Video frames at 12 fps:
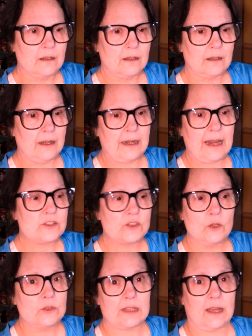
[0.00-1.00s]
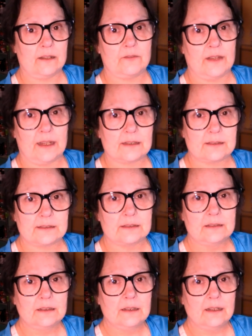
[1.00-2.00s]
it has no side effects,
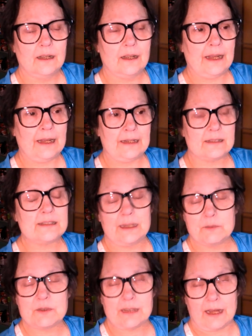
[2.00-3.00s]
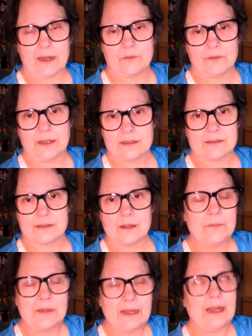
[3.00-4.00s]
and it seems safe. It's
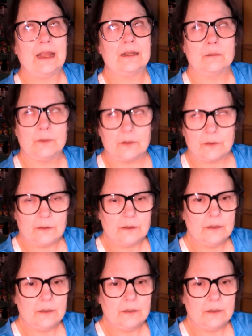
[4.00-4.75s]
something edible.